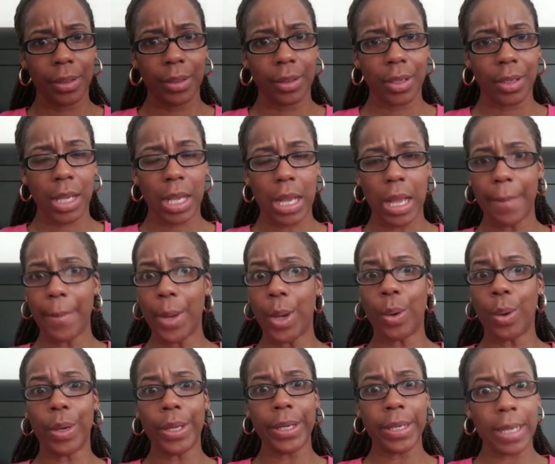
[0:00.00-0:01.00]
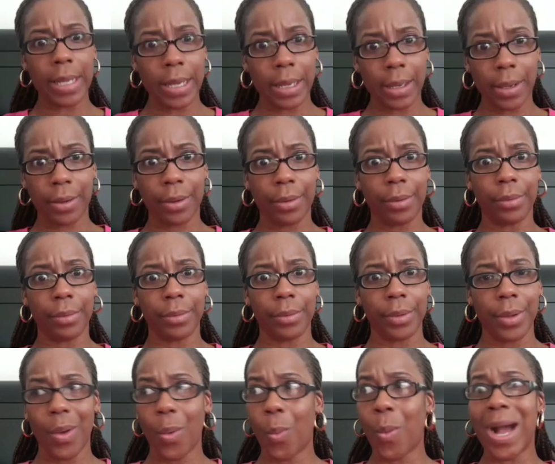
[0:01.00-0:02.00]
Come on now.
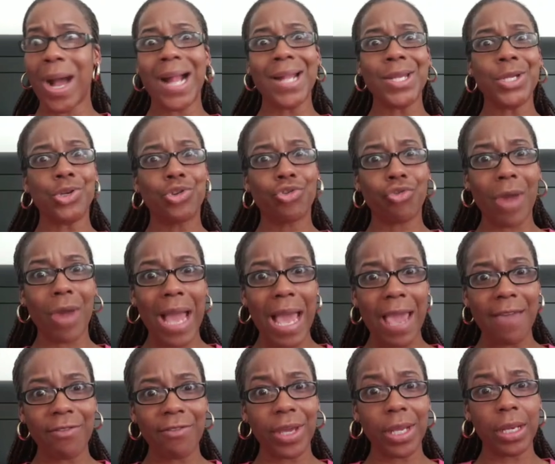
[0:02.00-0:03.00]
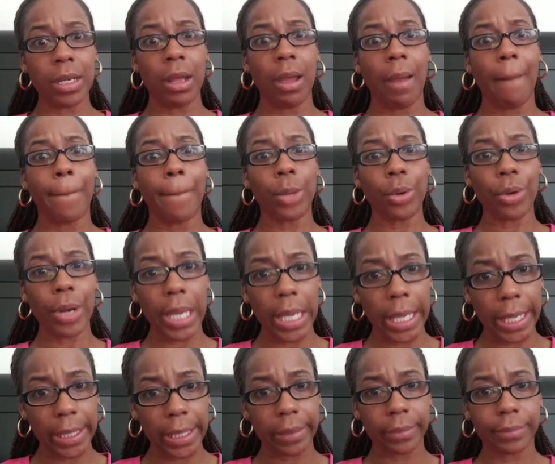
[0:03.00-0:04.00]
While you driving,
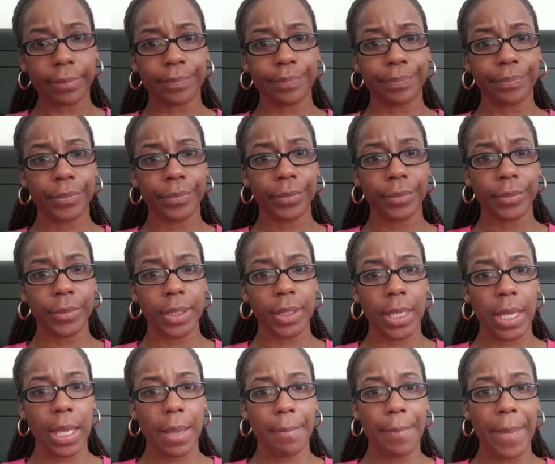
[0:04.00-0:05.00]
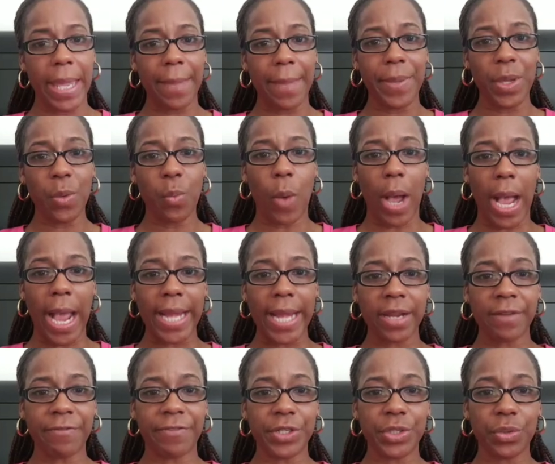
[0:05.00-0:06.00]
pray. Maybe whining
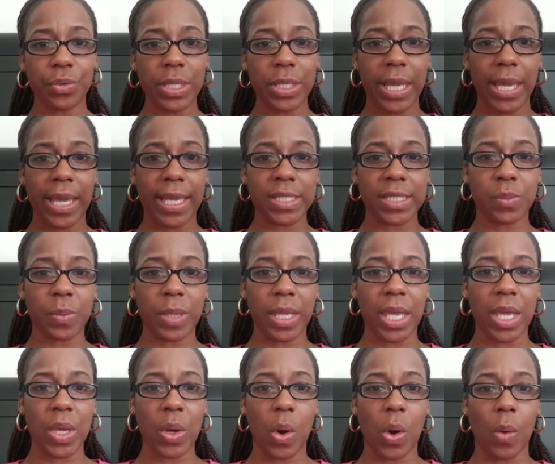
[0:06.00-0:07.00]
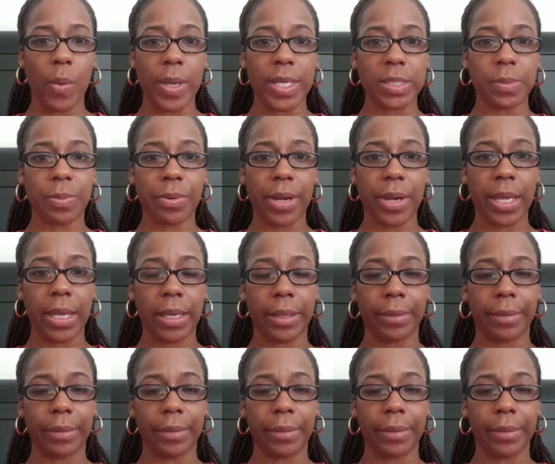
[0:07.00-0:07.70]
for two years, we ain't always praying.